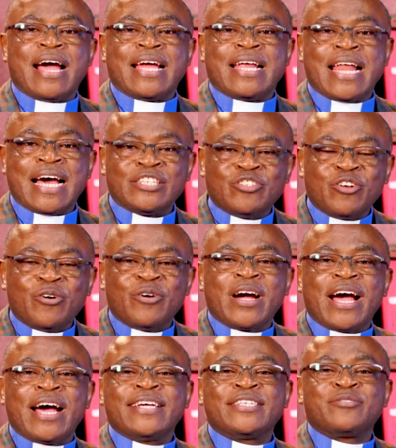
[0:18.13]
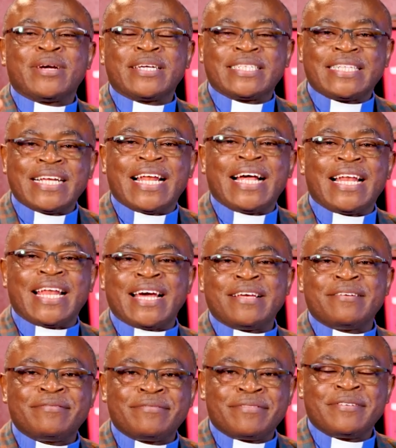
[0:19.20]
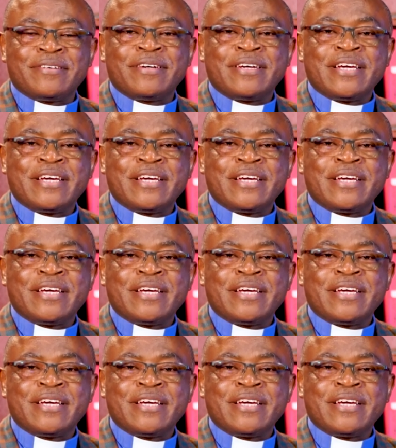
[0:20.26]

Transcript: In as long as we are still alive,